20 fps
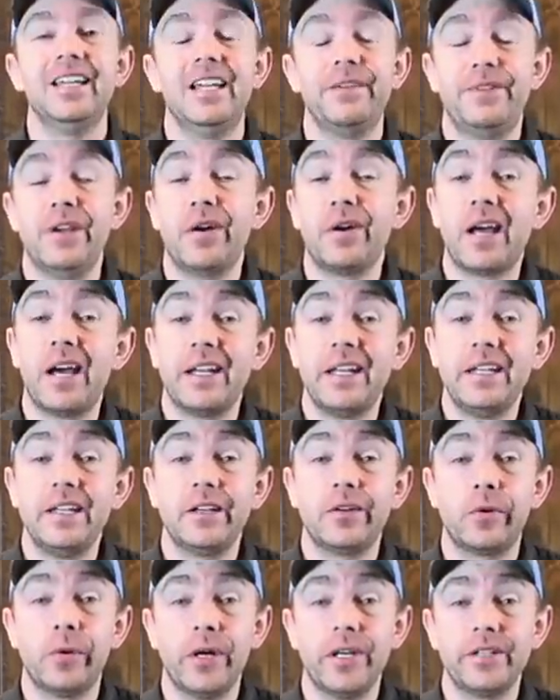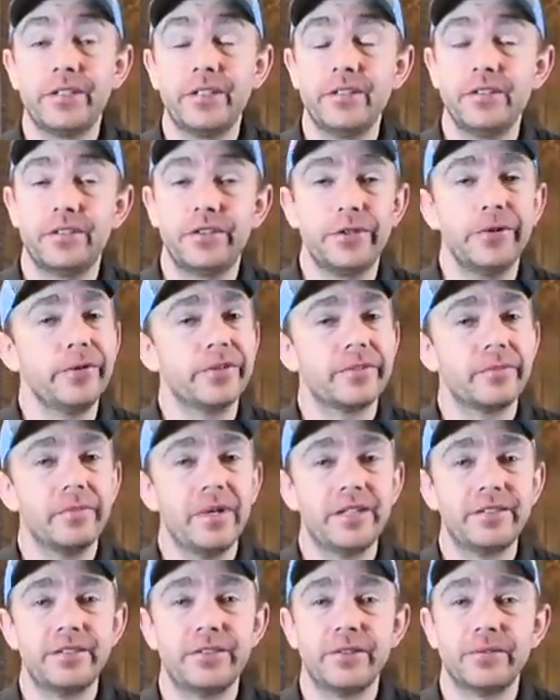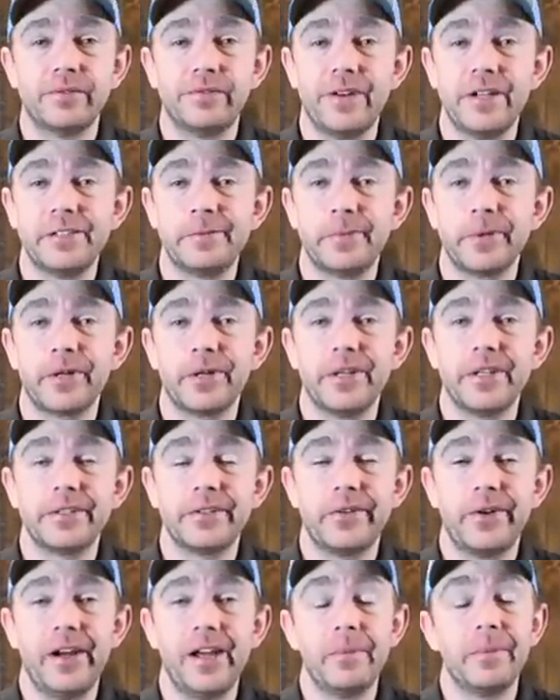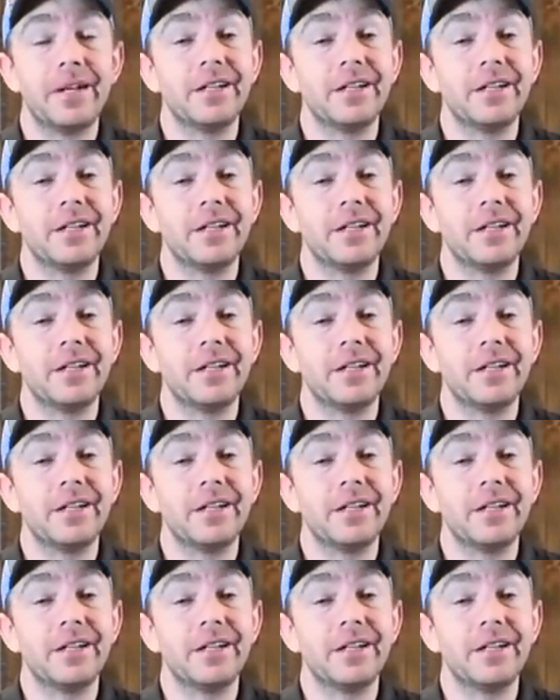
If y'all got any questions, shoot us a message on Facebook or Instagram.